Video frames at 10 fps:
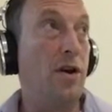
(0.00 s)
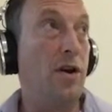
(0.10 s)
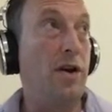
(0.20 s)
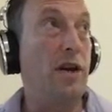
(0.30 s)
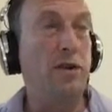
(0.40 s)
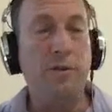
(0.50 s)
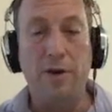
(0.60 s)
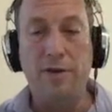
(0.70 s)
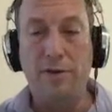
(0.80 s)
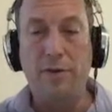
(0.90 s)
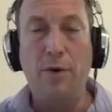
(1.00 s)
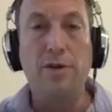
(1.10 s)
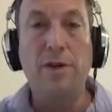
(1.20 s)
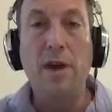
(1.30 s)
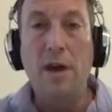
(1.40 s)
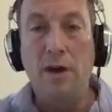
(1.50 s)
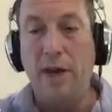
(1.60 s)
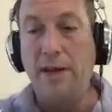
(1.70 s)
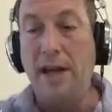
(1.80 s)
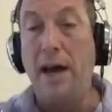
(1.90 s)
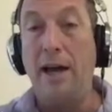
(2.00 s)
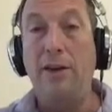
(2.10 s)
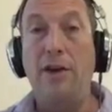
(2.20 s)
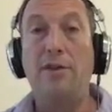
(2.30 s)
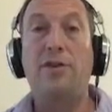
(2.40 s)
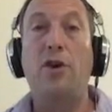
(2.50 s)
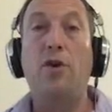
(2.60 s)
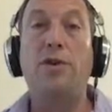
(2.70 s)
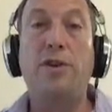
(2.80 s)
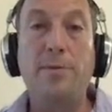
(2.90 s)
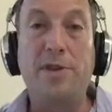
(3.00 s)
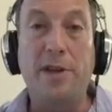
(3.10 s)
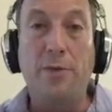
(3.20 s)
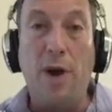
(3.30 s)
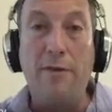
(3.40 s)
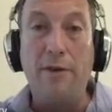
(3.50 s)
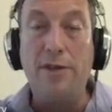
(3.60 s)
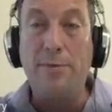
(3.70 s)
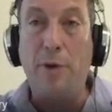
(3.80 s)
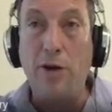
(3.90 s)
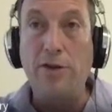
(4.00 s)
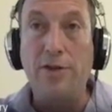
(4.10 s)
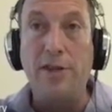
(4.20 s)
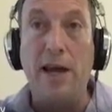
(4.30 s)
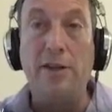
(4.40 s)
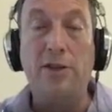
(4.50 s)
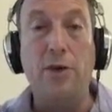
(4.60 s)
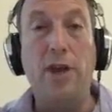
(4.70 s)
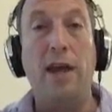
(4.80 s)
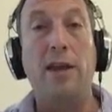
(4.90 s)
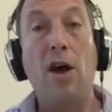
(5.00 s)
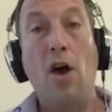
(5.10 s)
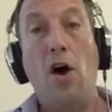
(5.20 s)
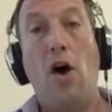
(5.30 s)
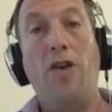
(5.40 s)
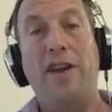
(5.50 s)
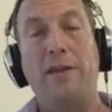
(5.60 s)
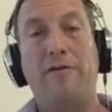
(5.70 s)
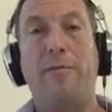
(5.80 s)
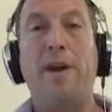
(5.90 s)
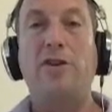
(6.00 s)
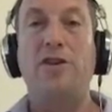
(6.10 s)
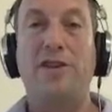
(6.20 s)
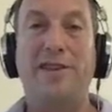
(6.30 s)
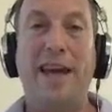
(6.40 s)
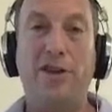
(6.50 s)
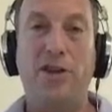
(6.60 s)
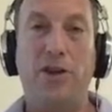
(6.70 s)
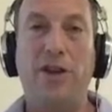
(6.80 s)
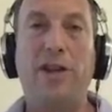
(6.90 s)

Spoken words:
Okay, no worries, no worries. Okay, yeah, so in terms of the arrivals departure side, so again, all that information is entered in the